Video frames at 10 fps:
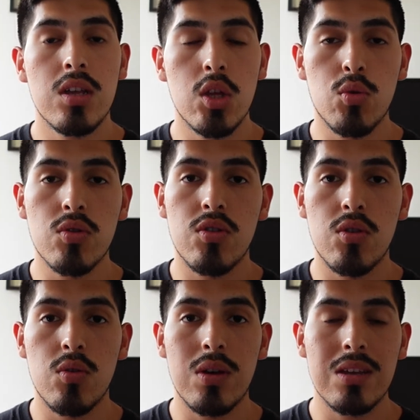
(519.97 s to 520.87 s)
will
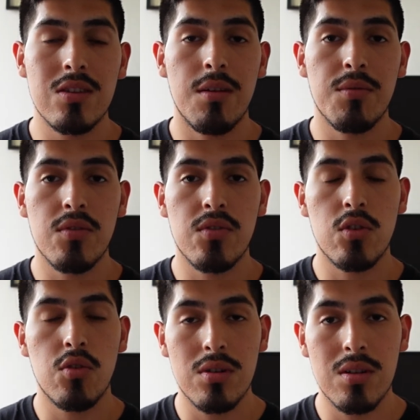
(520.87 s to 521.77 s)
do in terms of
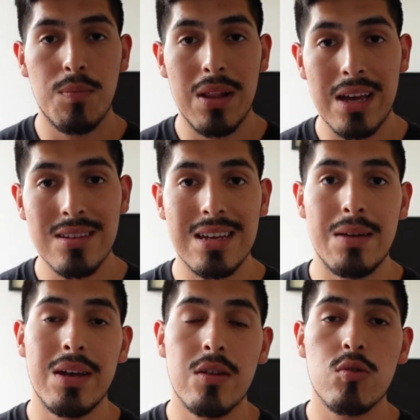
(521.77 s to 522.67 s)
securing a place
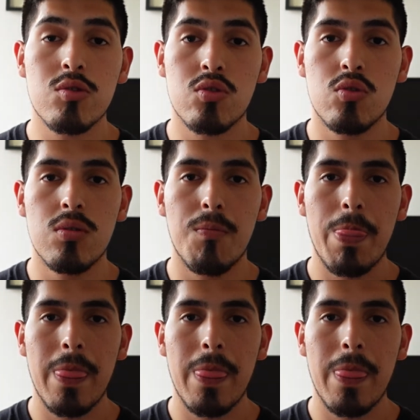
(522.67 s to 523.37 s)
at medical school,